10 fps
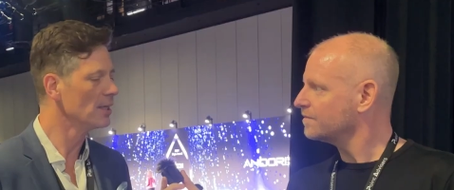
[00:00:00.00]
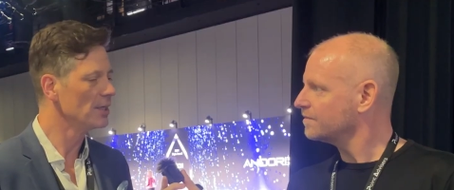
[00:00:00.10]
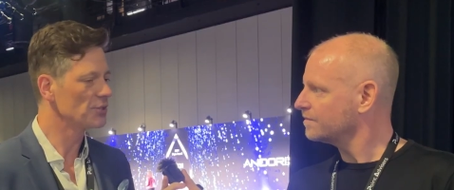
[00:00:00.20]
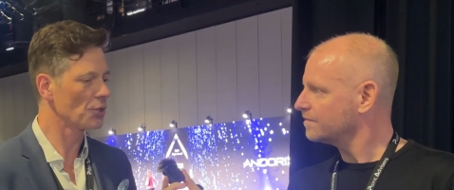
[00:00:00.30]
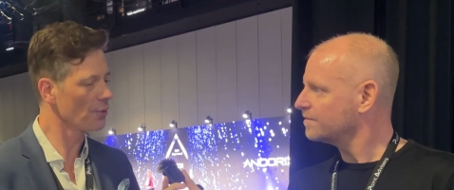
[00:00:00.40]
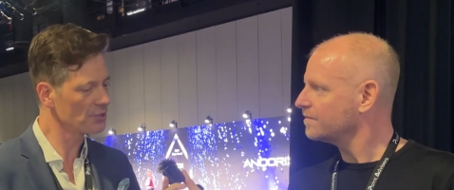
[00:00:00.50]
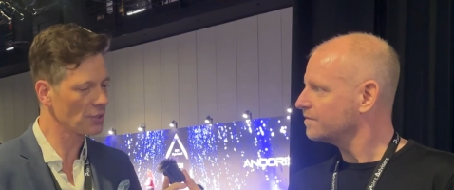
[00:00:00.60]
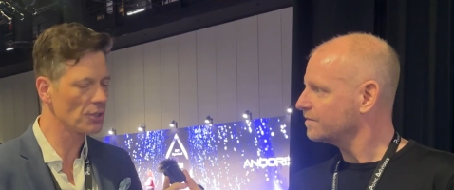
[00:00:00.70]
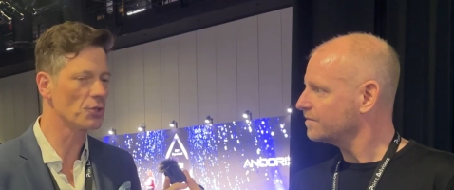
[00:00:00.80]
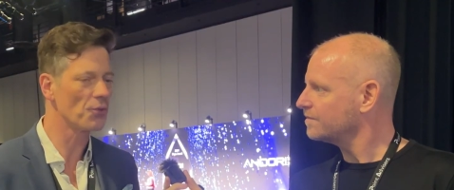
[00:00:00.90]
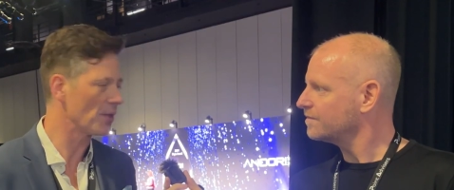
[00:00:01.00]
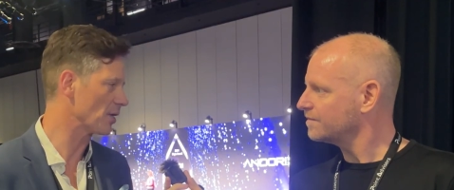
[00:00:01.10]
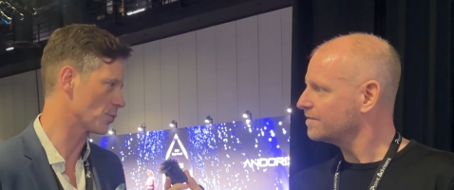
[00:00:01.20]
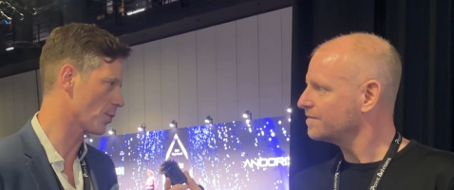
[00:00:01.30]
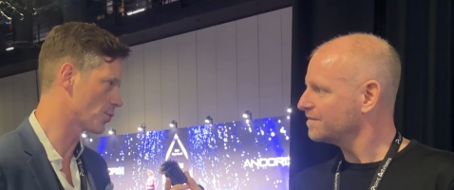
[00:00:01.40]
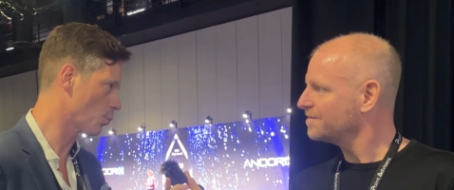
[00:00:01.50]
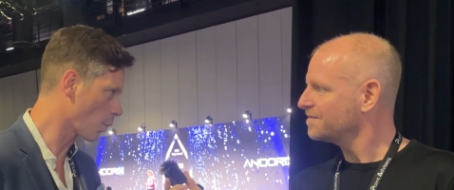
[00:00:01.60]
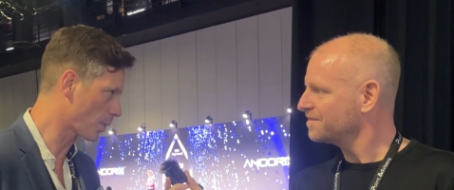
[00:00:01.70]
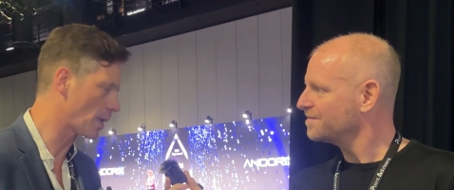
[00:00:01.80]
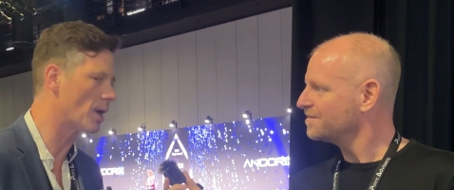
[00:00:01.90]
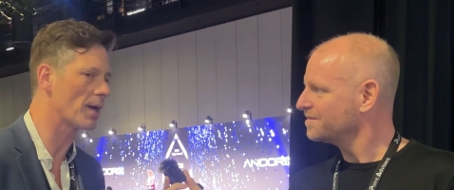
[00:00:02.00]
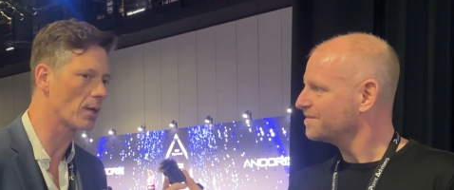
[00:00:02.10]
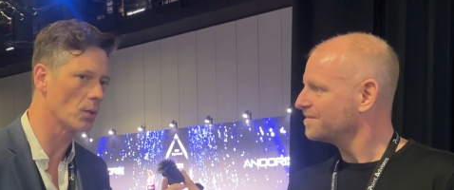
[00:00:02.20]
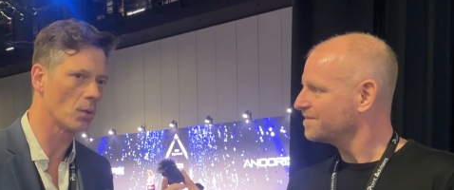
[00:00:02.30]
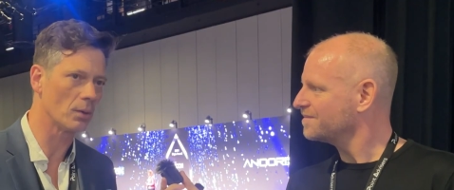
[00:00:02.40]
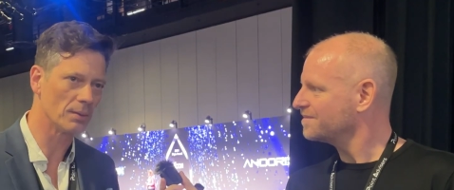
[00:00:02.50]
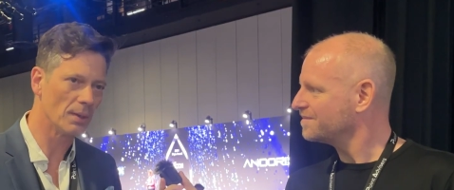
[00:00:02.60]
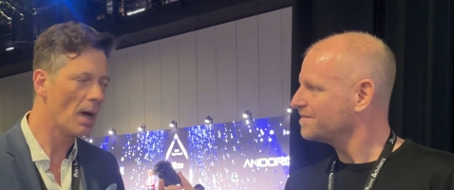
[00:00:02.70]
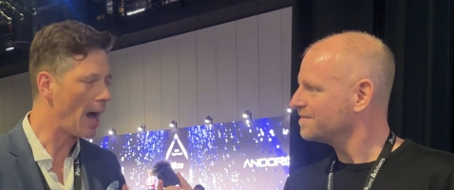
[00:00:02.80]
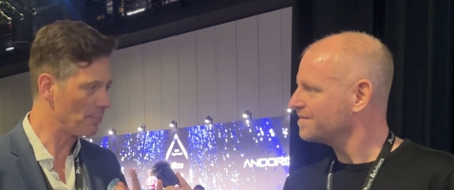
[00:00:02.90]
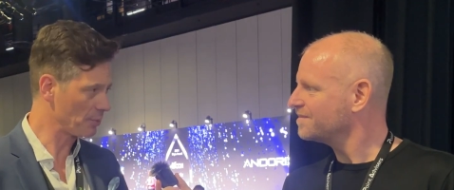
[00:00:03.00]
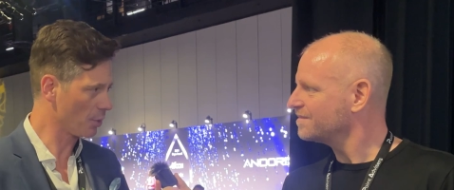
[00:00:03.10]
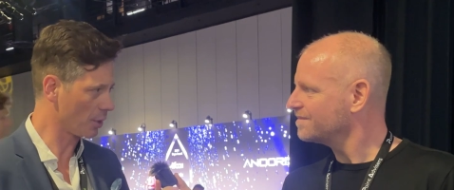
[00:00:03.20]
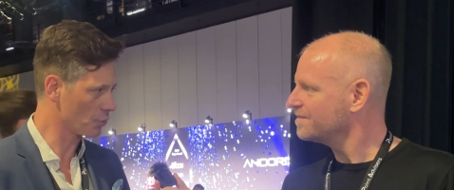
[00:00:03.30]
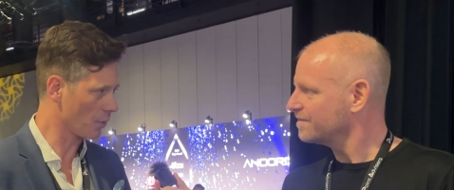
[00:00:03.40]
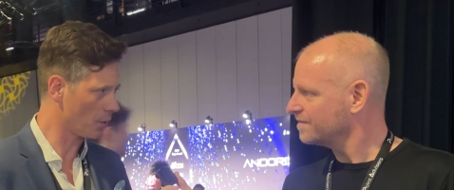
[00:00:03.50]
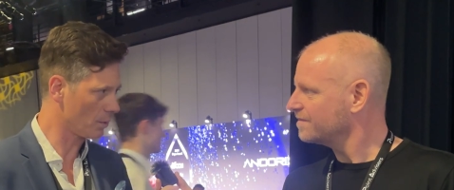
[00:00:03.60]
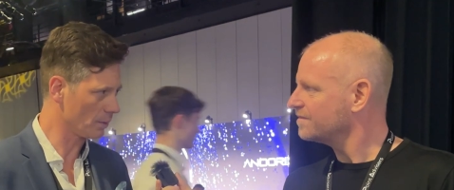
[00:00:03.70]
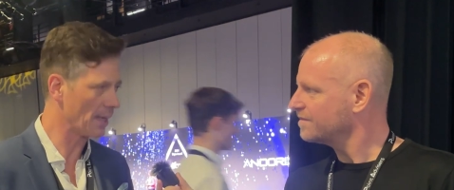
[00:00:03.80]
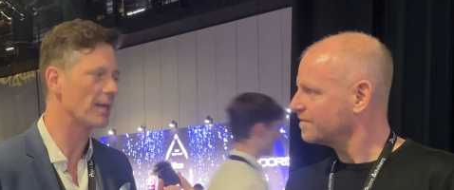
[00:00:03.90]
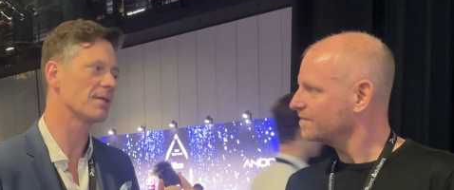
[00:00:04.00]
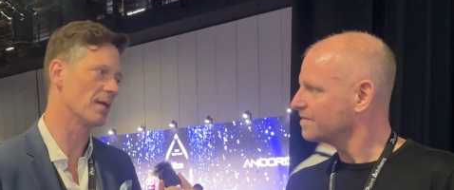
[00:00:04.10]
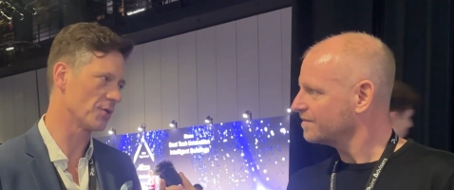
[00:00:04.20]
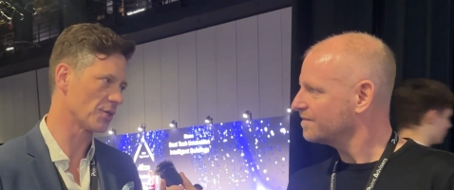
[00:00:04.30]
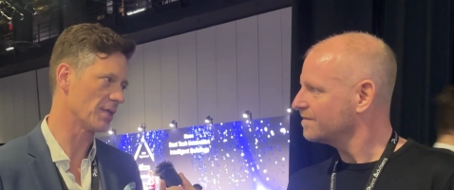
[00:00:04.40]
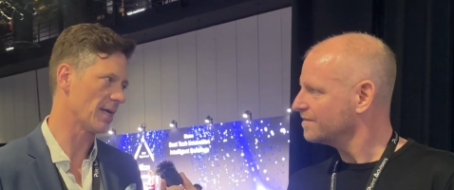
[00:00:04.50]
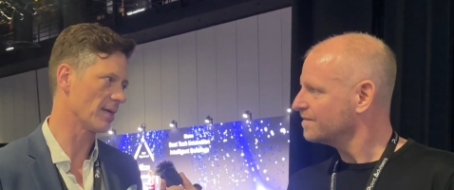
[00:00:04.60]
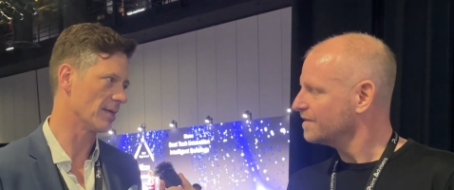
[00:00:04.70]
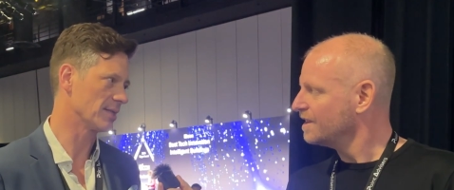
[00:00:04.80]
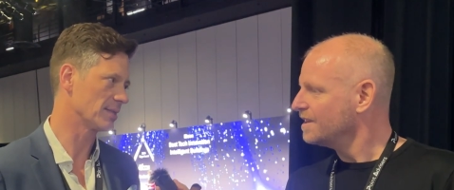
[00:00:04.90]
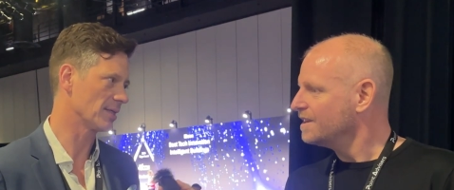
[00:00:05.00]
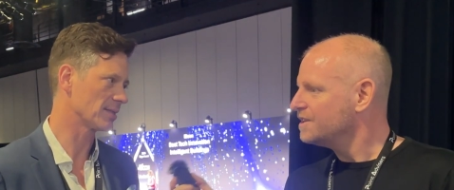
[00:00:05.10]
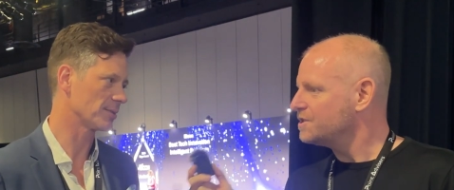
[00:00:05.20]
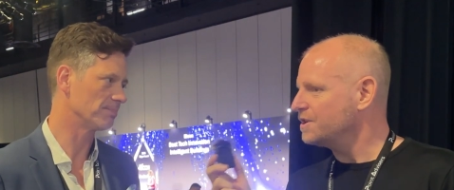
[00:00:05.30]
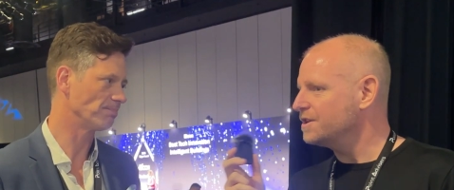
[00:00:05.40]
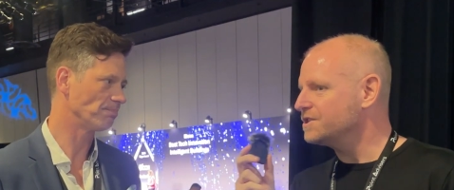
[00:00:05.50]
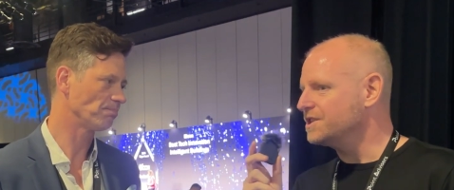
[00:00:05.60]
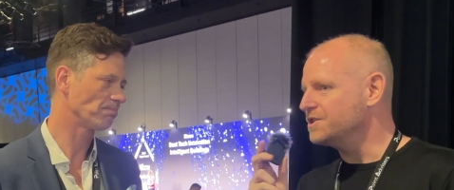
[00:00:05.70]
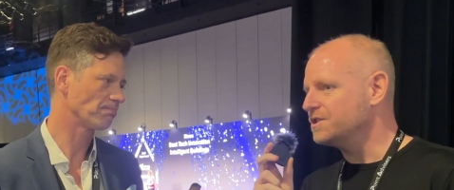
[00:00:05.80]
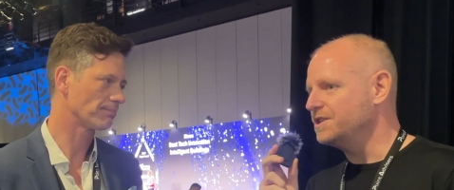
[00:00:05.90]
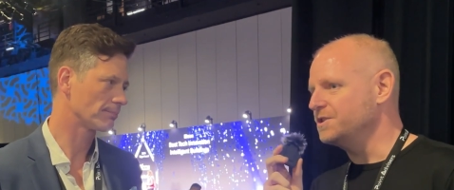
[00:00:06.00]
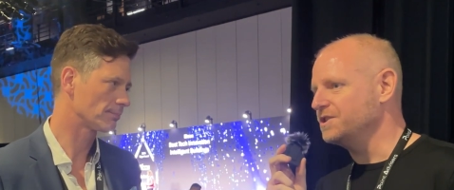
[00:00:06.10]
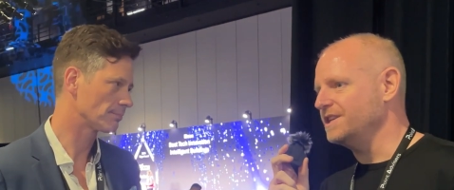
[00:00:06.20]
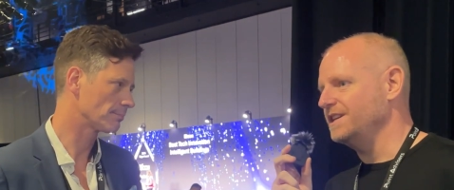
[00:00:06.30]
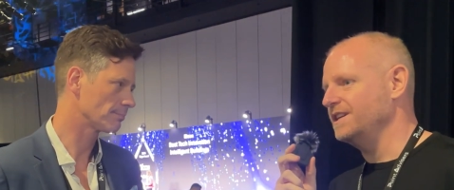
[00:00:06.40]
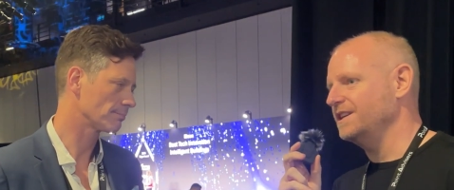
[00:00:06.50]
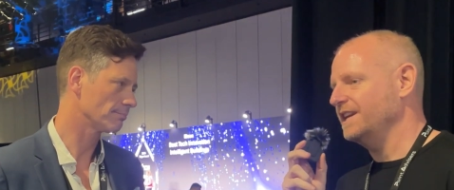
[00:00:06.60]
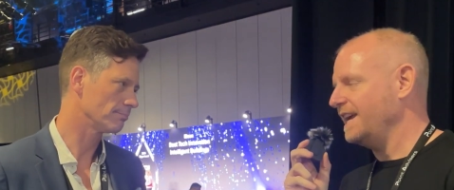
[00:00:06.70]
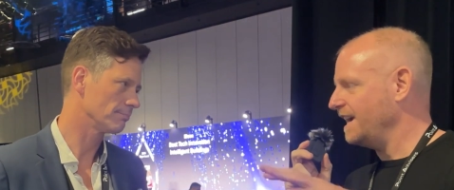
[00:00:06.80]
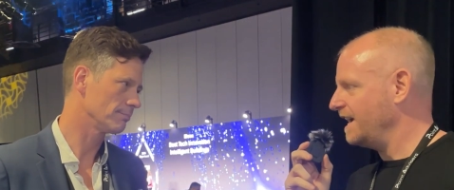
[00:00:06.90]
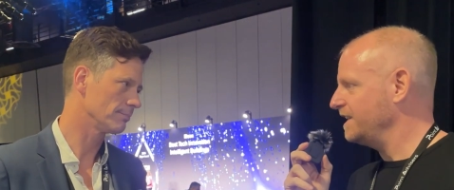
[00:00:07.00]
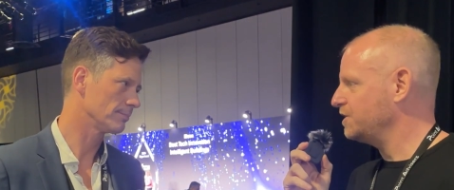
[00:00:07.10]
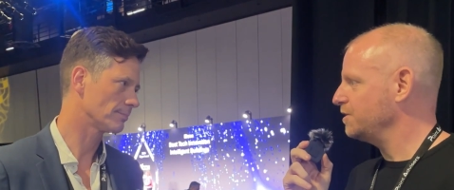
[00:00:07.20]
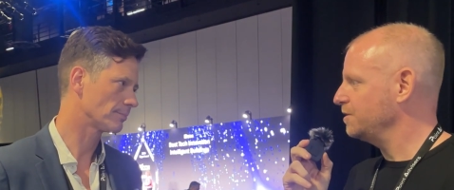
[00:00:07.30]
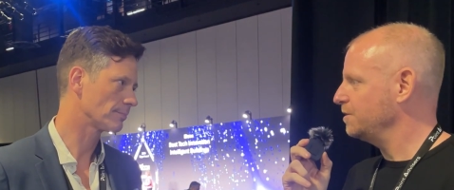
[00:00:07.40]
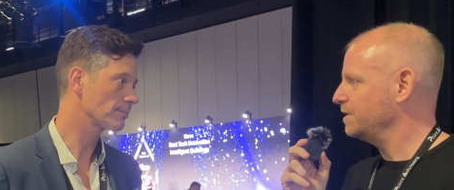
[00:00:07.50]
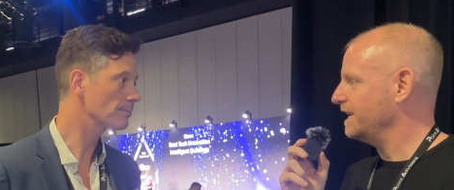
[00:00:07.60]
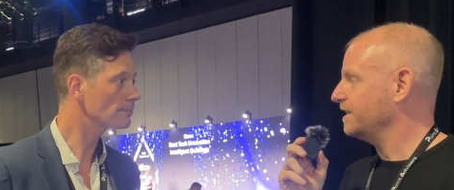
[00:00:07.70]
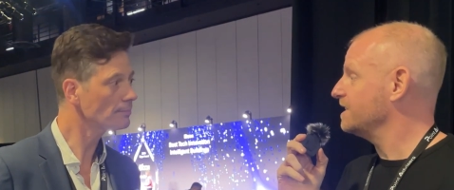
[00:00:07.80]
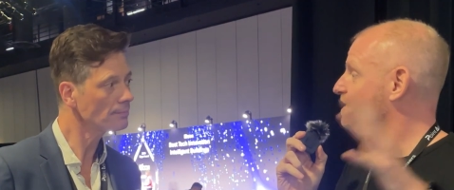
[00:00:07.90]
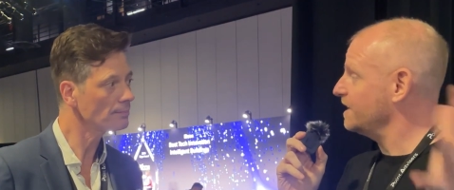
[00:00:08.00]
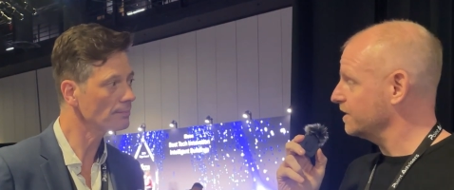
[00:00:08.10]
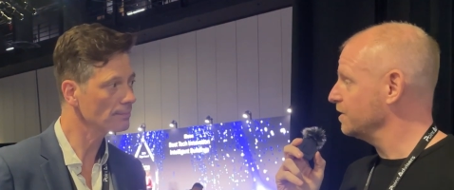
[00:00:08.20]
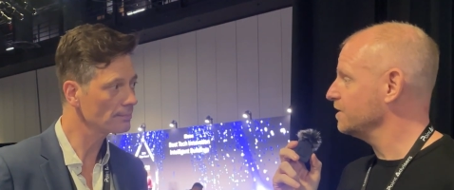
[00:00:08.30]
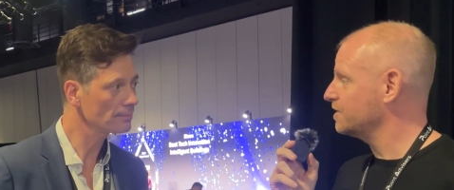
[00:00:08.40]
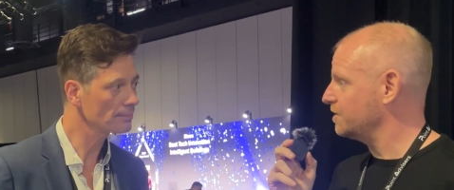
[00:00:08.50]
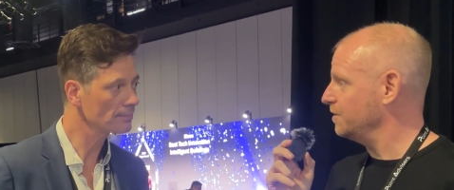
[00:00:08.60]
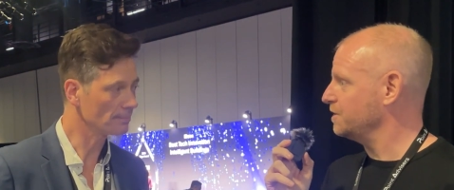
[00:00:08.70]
Speaker 1: So those are the two things we're working on at Google, optimal control and intelligent diagnostics.
Speaker 2: So you're essentially using an AI to get the signals, so to